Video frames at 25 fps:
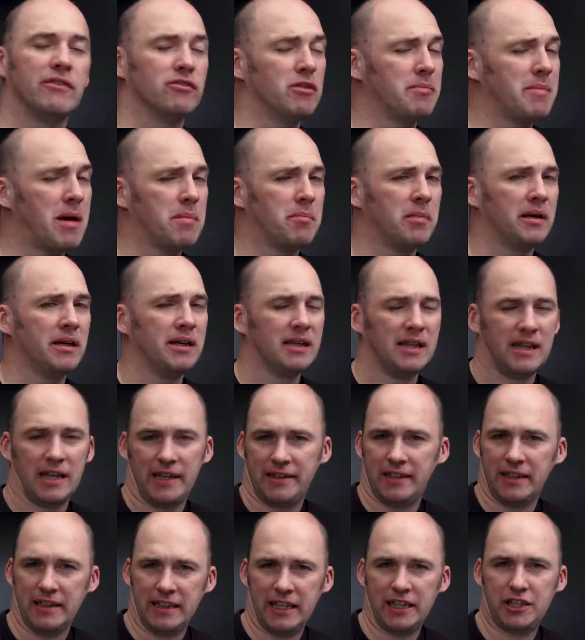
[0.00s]
Remember,
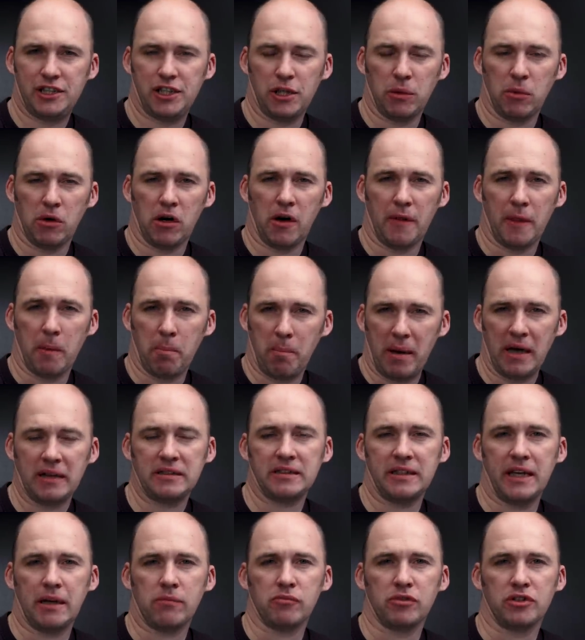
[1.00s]
the neater you are, the
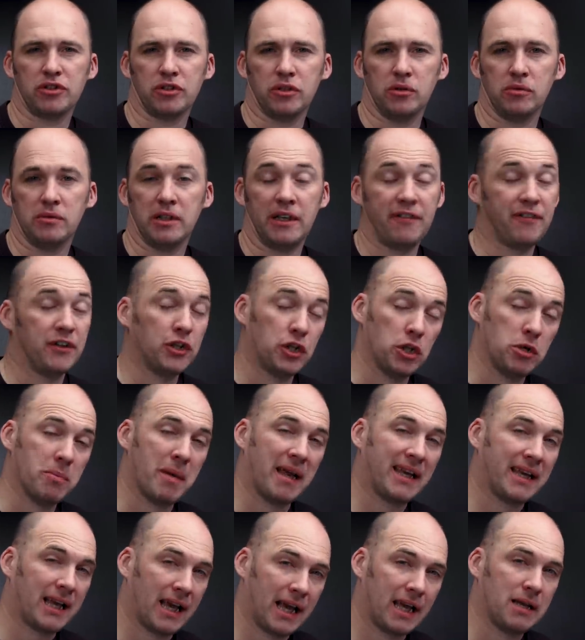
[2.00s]
better the end result. And if you do
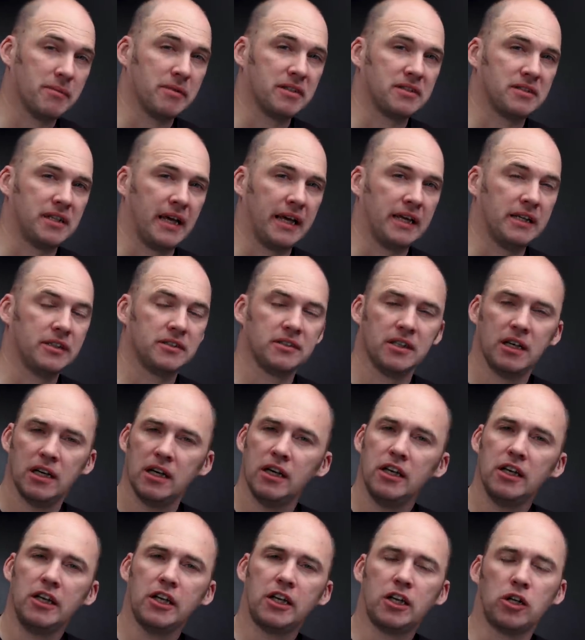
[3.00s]
make any mistakes,
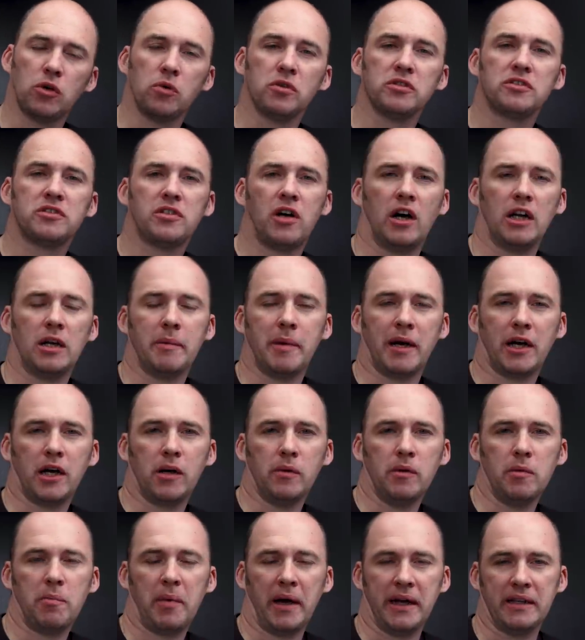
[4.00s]
you can always tidy back
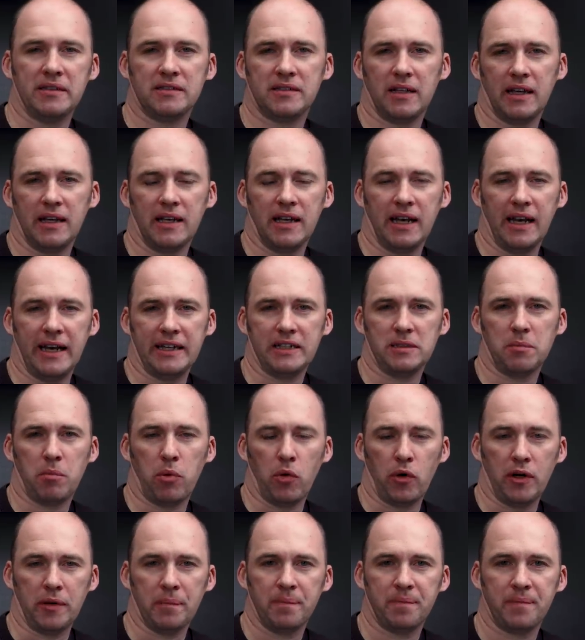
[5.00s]
up with paints at a later
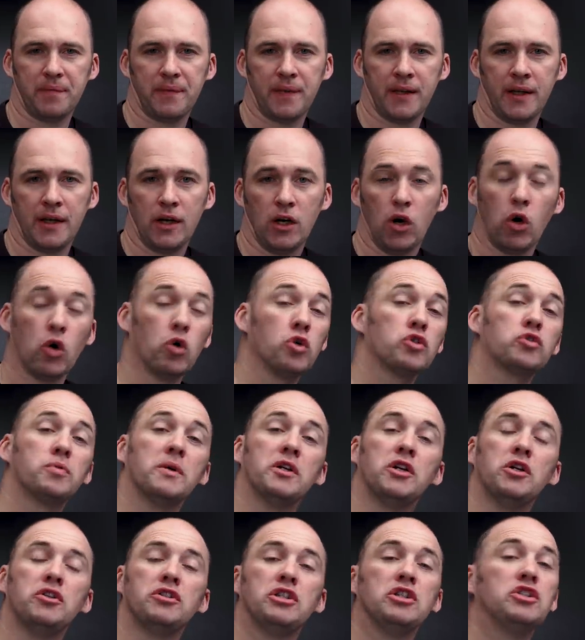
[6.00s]
point. Also,
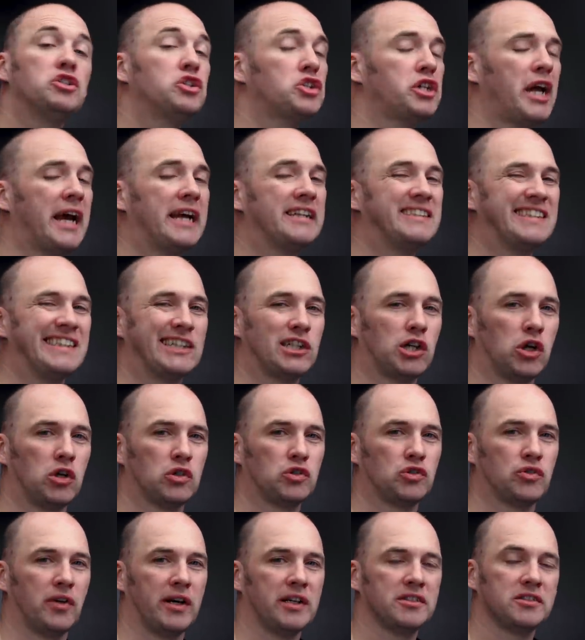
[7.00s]
when using shades and
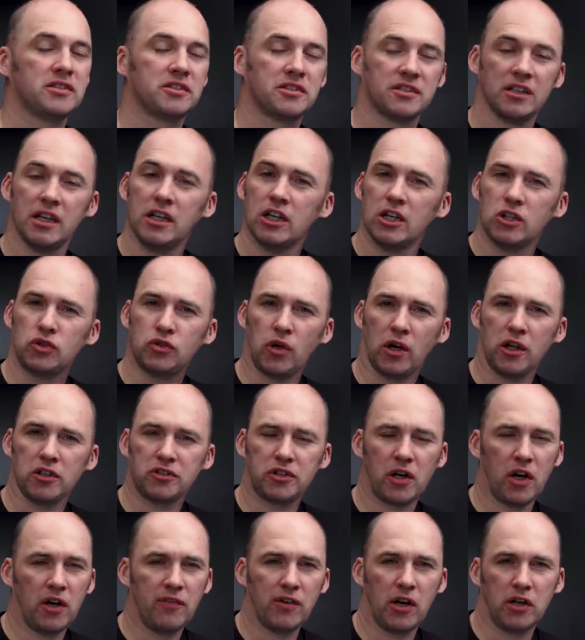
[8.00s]
contrasts, try not
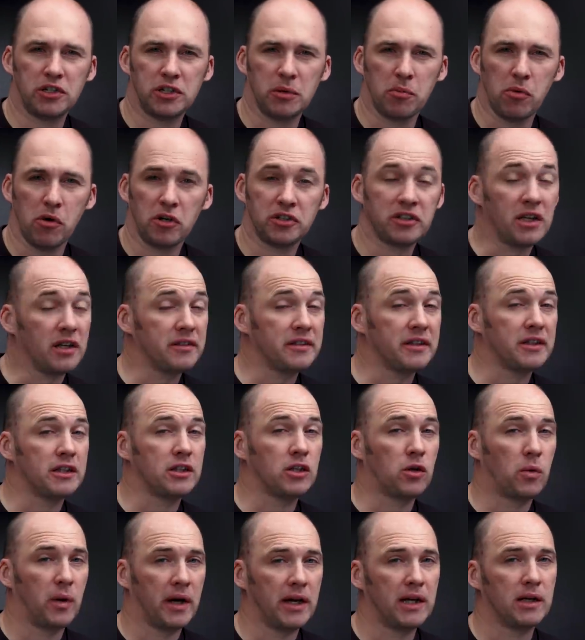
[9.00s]
to overload your brush as it
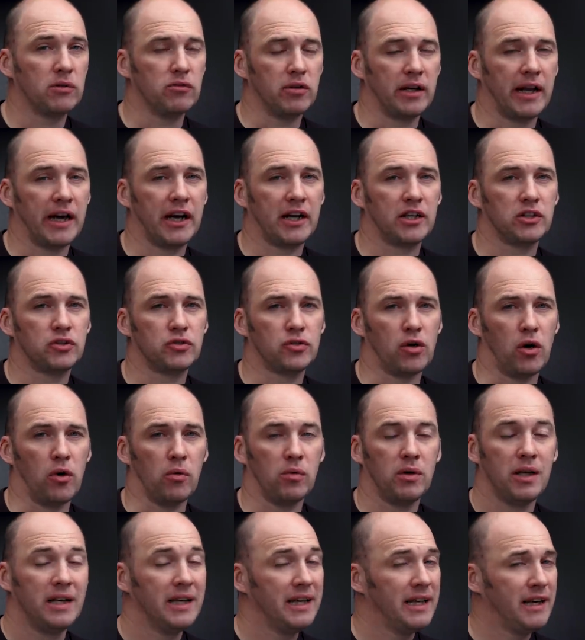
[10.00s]
can quickly run out of
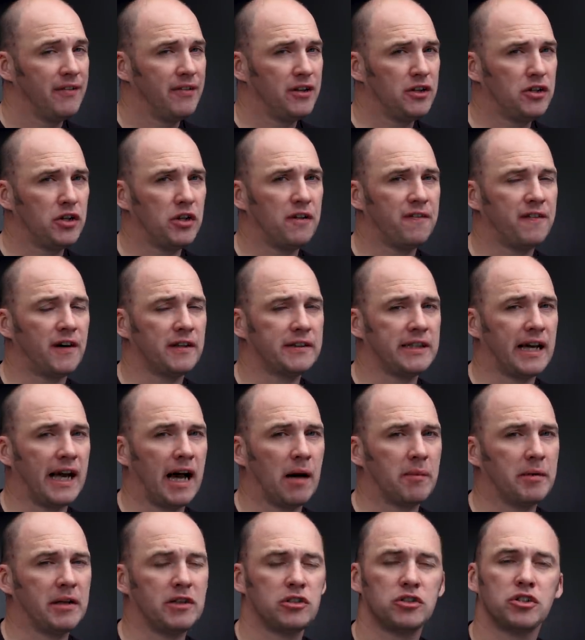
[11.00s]
control. If you do find that
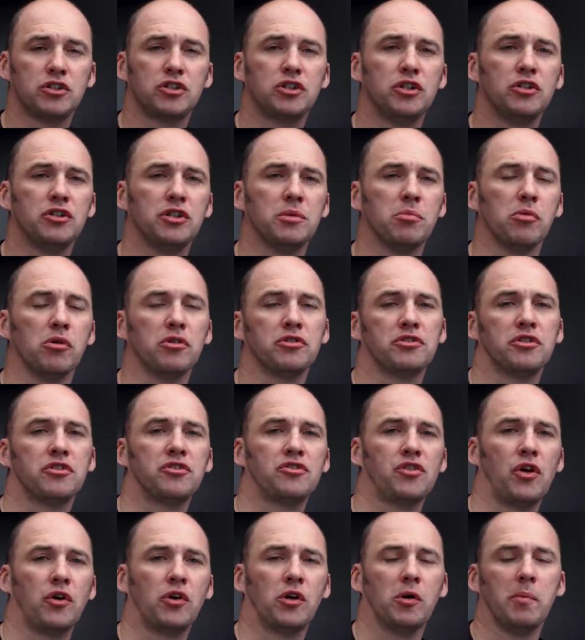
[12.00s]
happening, just use your brush to
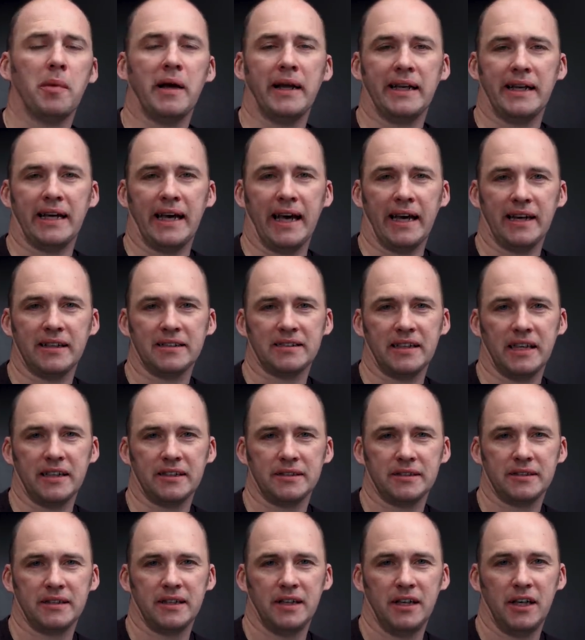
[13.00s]
soak up any
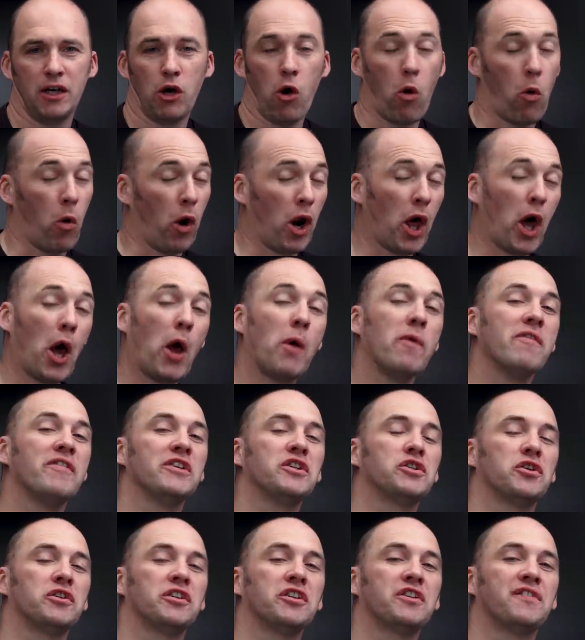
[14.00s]
excess. Well, I hope you've
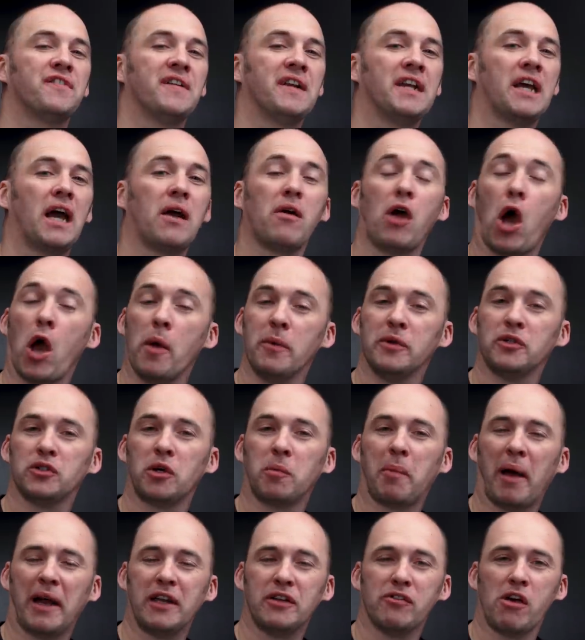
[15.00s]
enjoyed this video. I hope you enjoy
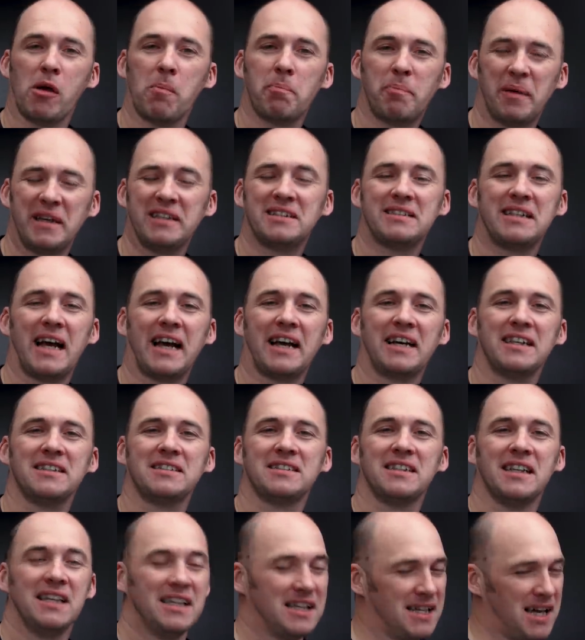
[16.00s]
painting your own Beast
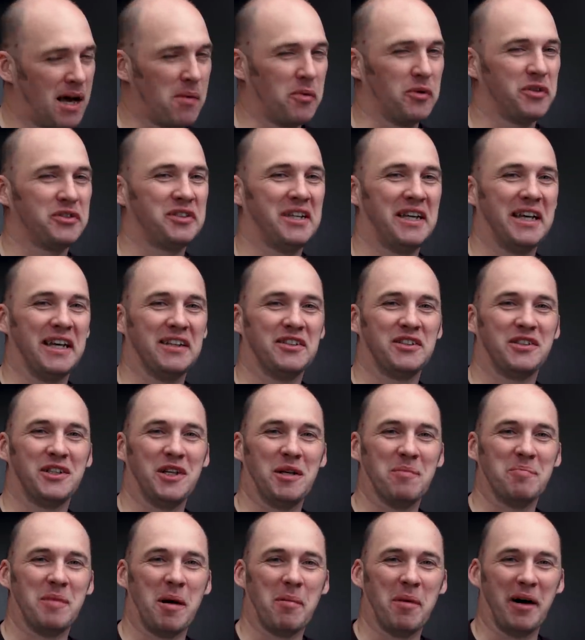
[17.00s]
Snaggas, and we'll see you again
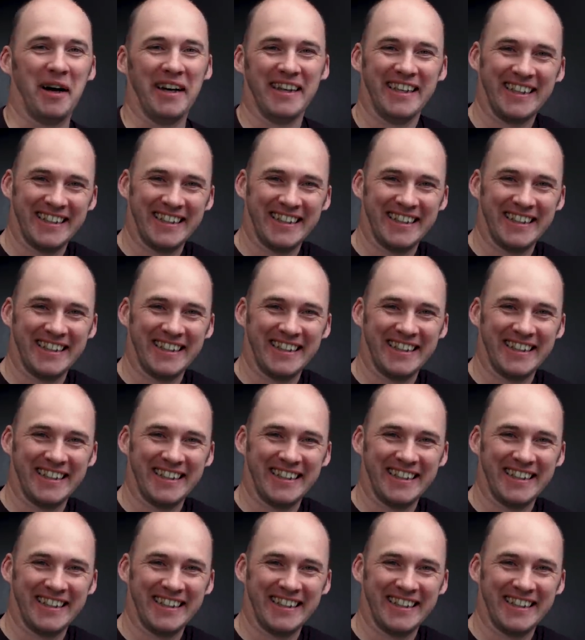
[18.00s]
soon.